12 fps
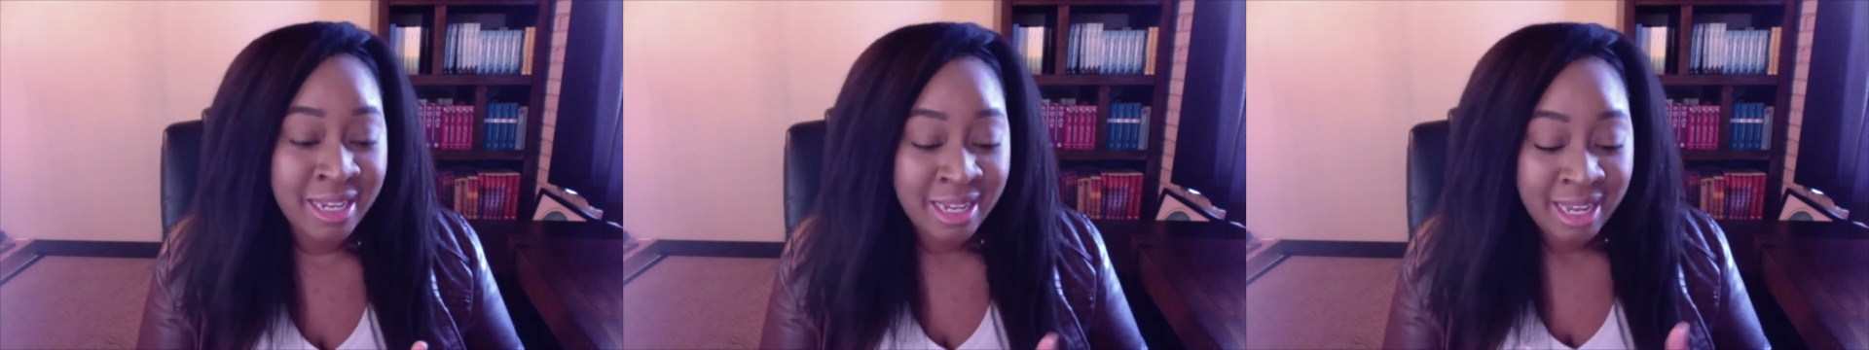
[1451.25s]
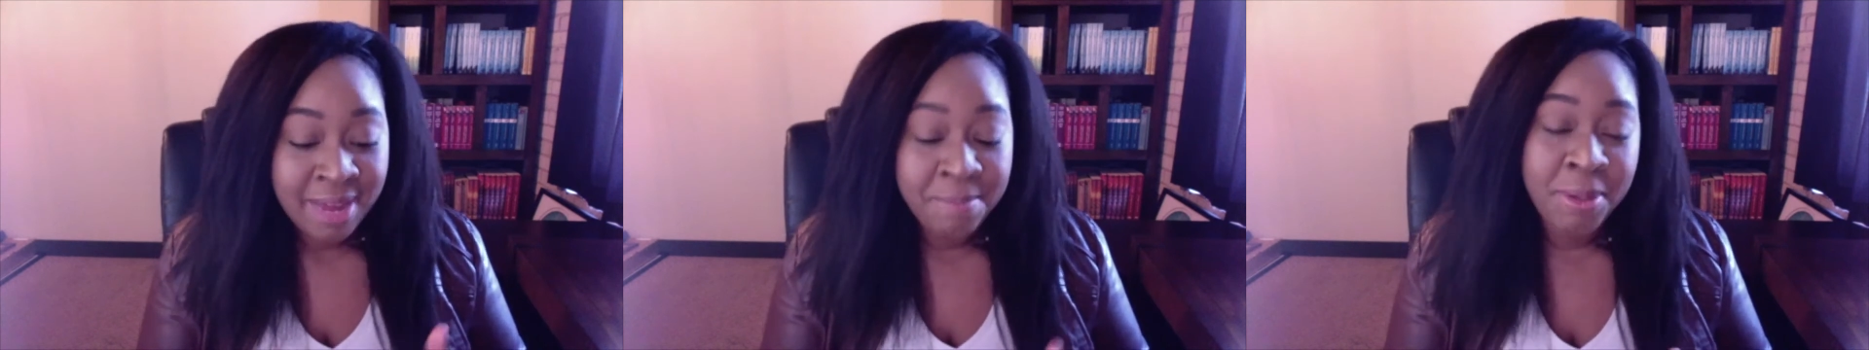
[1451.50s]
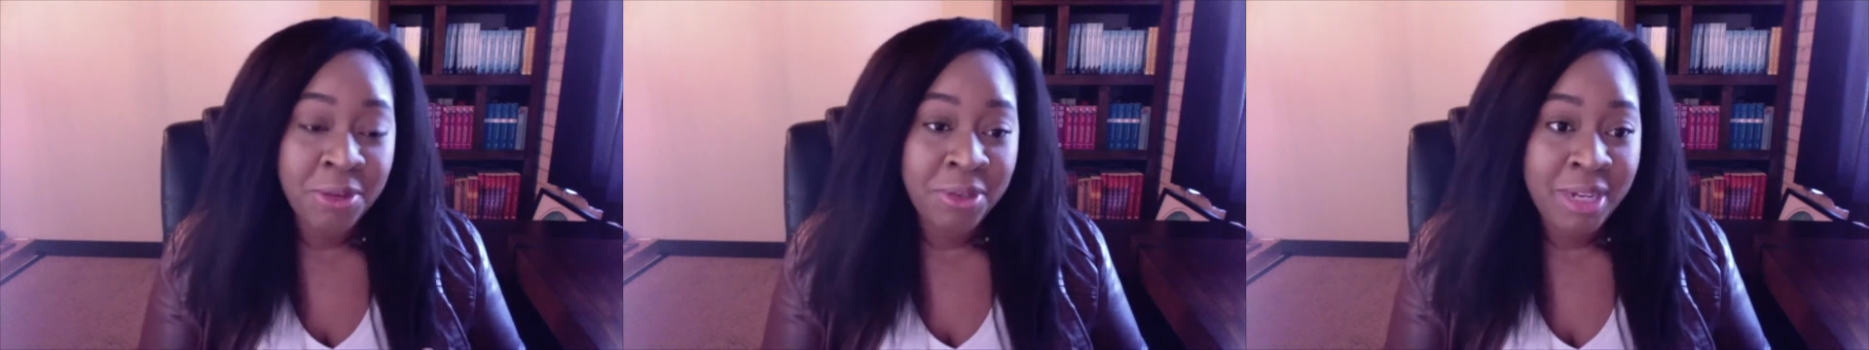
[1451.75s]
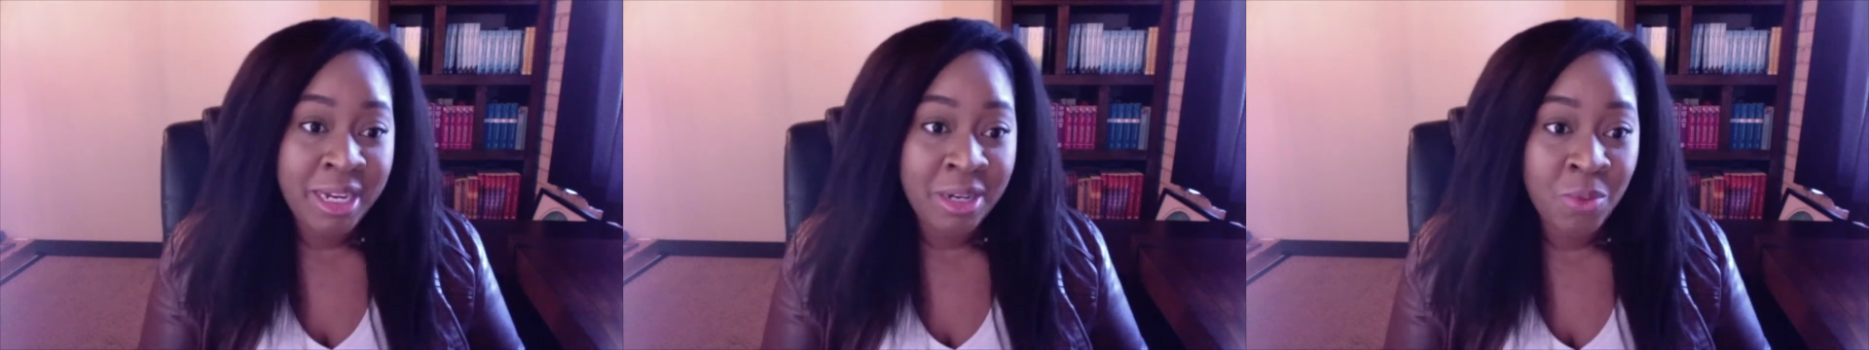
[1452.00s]
and built
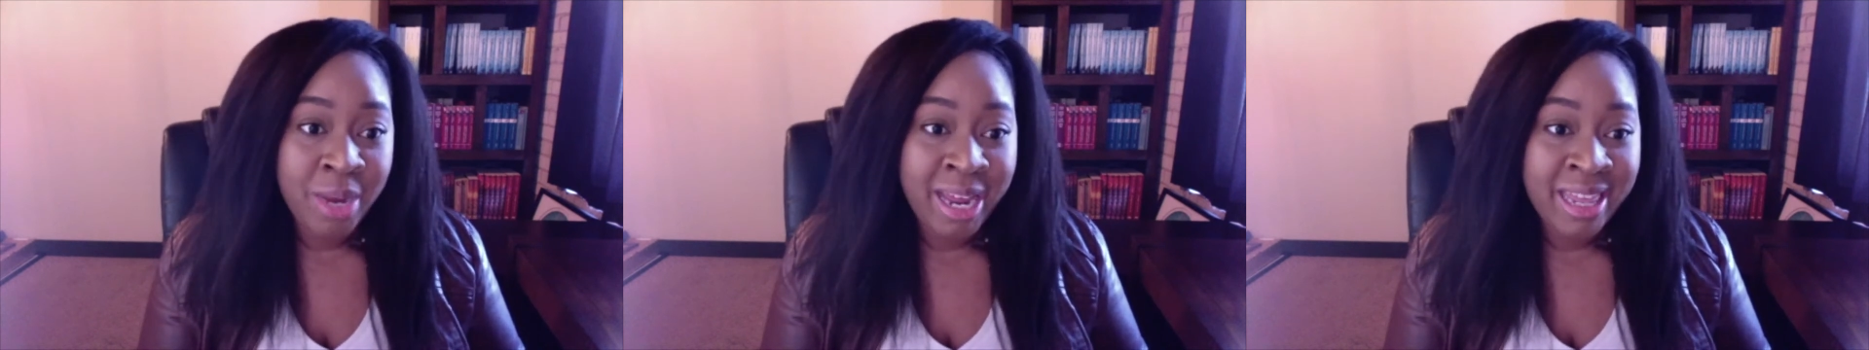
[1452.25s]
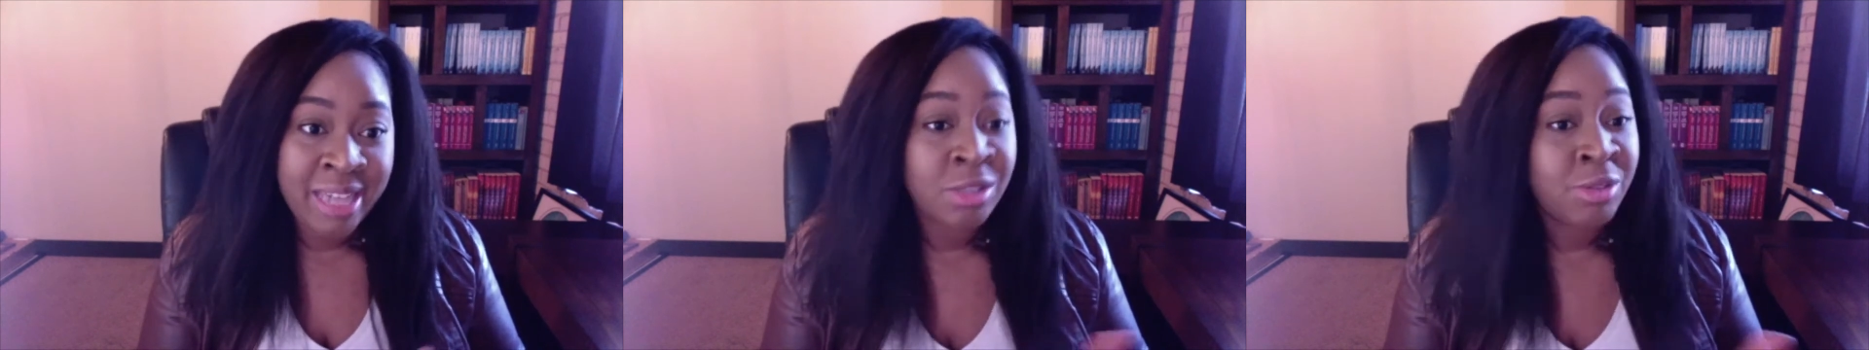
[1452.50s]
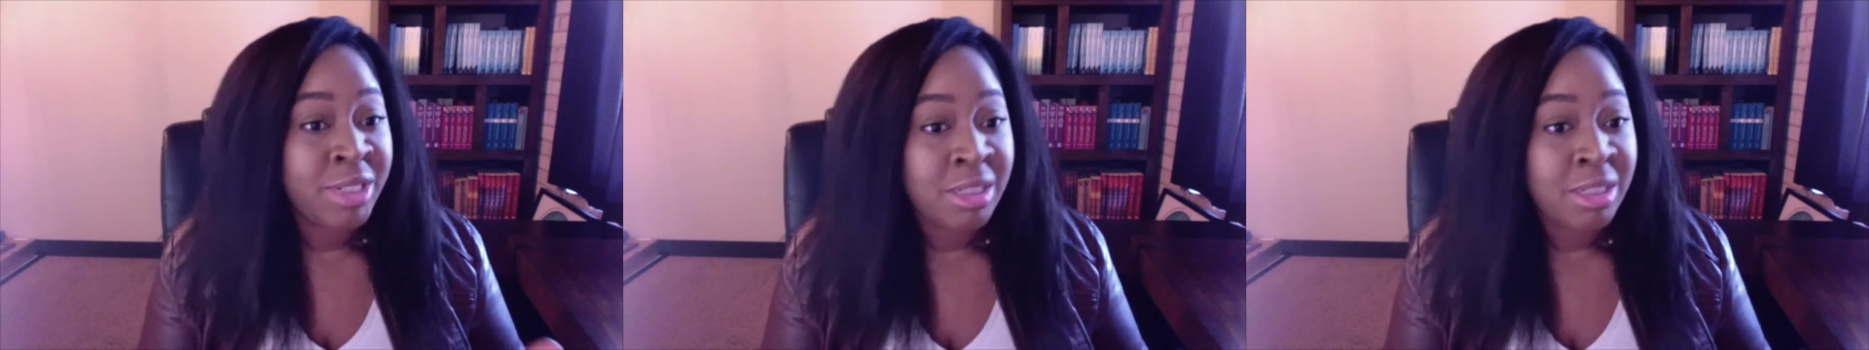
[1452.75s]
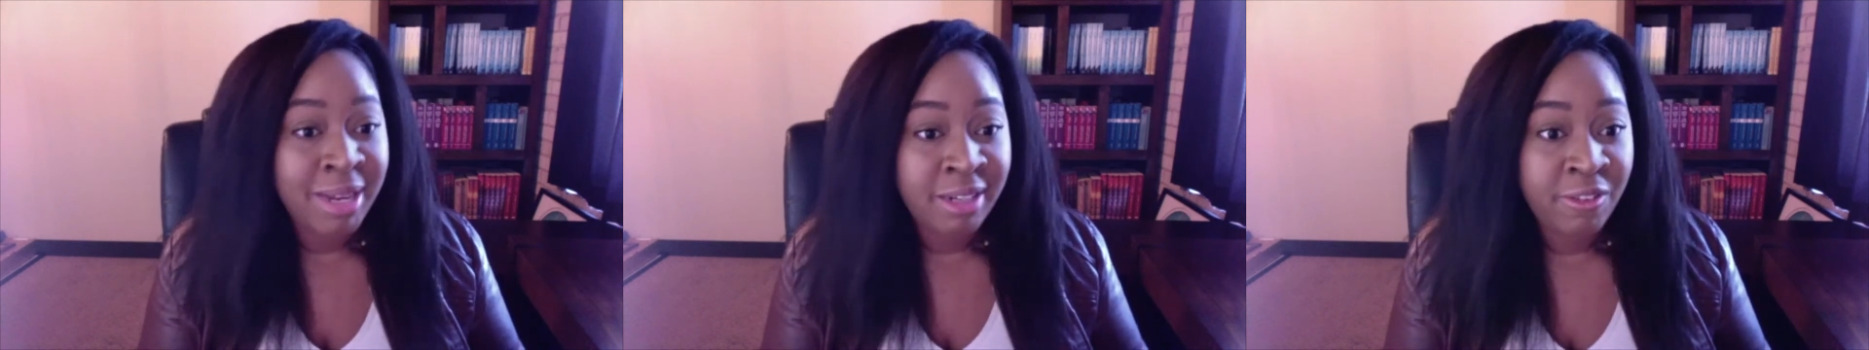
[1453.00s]
in a way that's
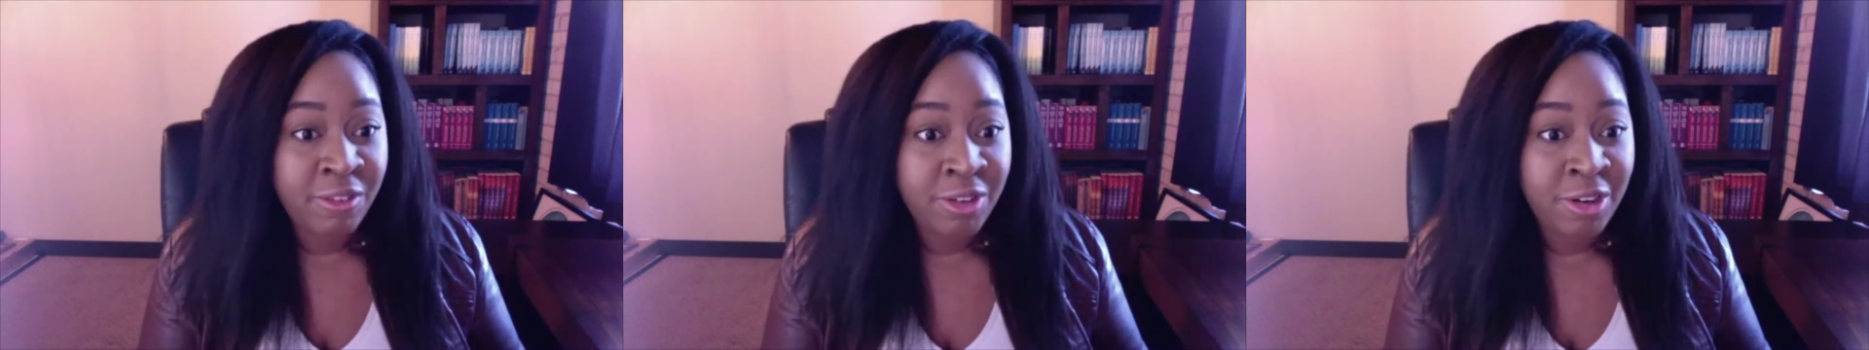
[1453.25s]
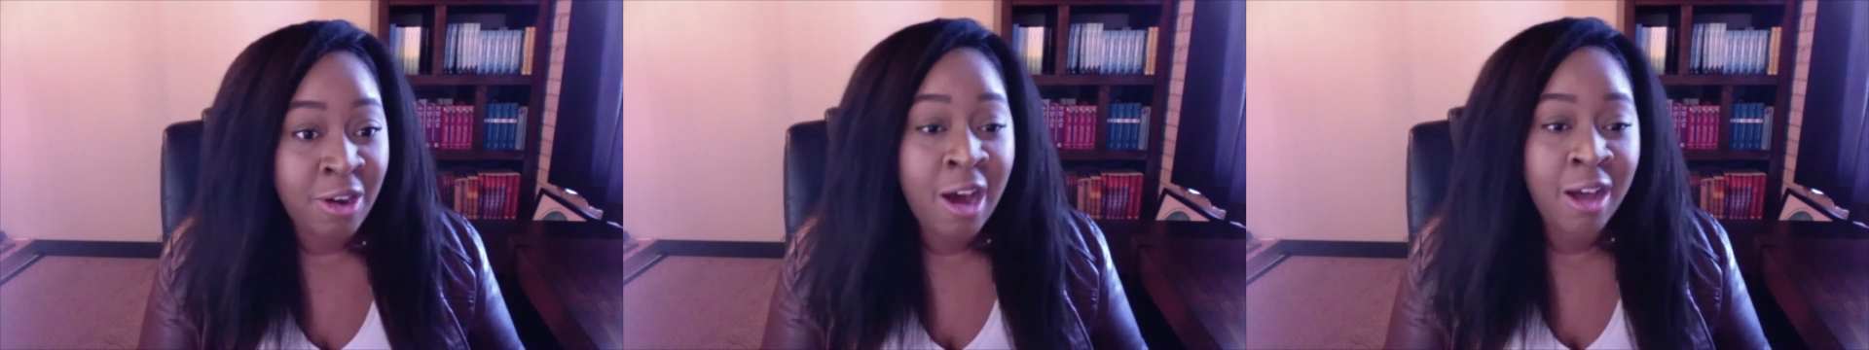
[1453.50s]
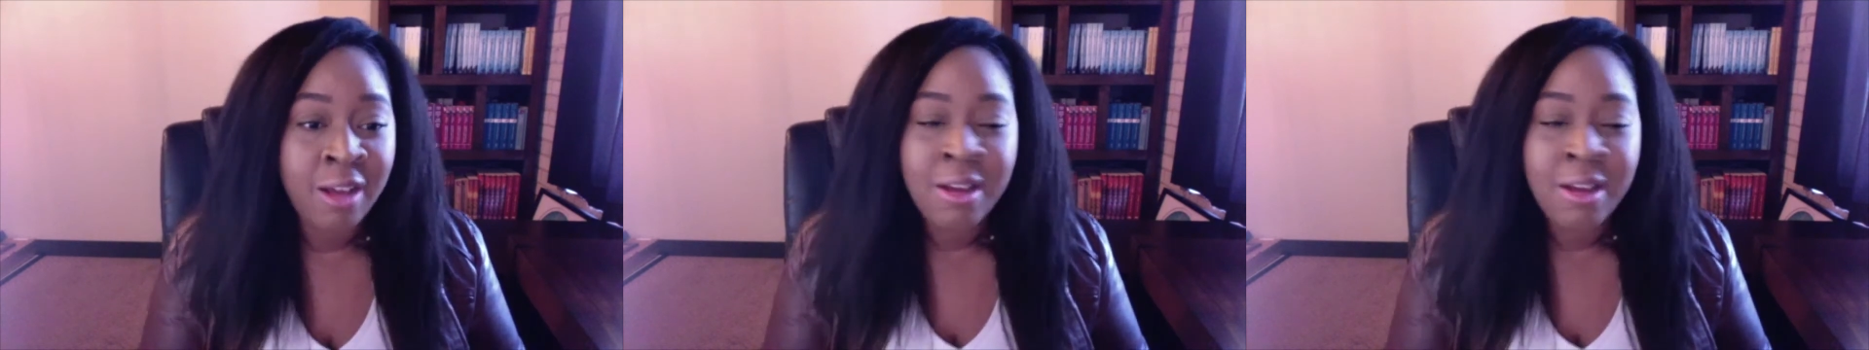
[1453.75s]
respectful to all.